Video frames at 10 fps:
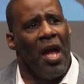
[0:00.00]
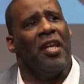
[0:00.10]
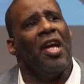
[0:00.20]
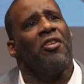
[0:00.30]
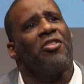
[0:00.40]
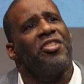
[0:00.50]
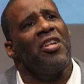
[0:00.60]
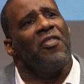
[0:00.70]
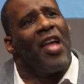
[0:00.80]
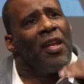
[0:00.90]
He
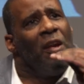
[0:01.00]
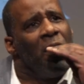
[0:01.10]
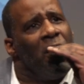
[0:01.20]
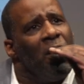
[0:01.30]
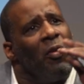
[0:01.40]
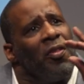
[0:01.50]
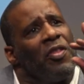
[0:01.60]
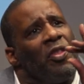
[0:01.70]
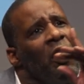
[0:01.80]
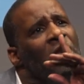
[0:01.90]
understood that,
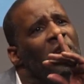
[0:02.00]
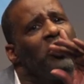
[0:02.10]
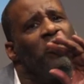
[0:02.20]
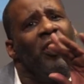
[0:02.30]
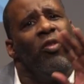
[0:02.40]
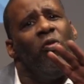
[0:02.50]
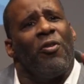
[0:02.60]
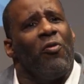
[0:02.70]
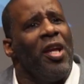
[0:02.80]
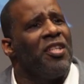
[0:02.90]
there's really
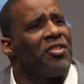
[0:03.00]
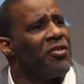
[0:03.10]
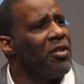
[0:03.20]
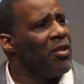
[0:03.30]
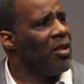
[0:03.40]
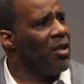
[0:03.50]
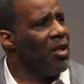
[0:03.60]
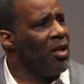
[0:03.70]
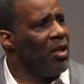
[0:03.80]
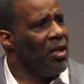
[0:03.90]
one race.
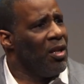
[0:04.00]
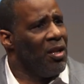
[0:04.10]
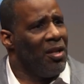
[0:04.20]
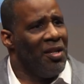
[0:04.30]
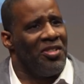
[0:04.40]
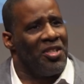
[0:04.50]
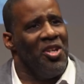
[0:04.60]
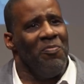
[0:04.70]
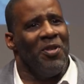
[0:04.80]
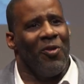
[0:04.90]
That's the
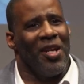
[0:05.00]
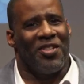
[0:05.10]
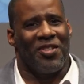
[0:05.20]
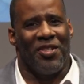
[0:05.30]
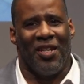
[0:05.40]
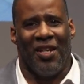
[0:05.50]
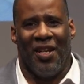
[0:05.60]
human race.